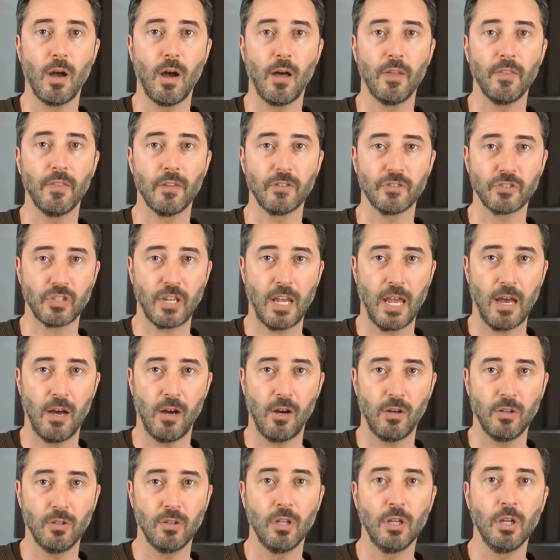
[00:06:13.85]
on the
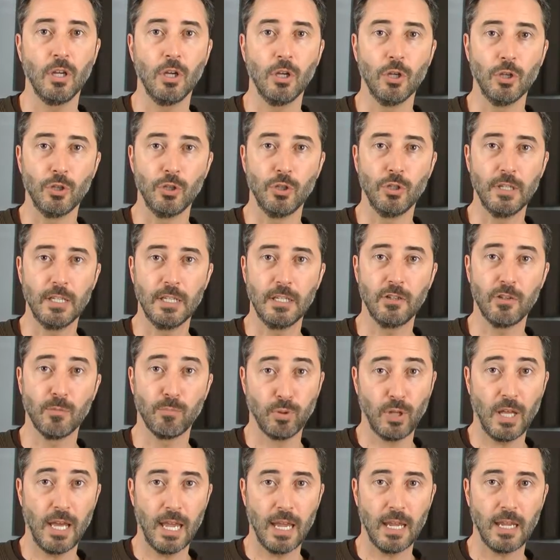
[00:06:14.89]
scale you need to
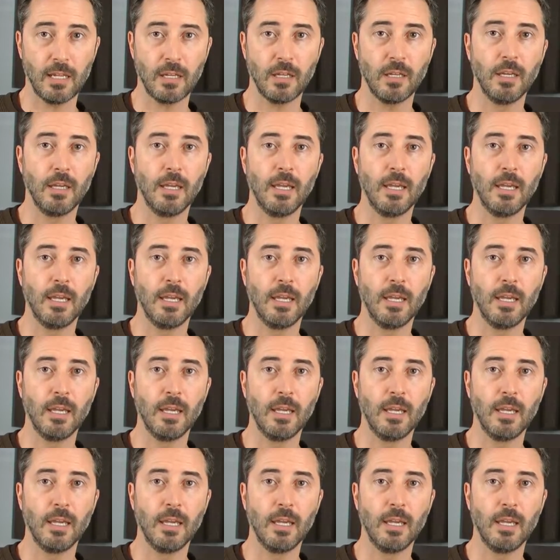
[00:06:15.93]
play.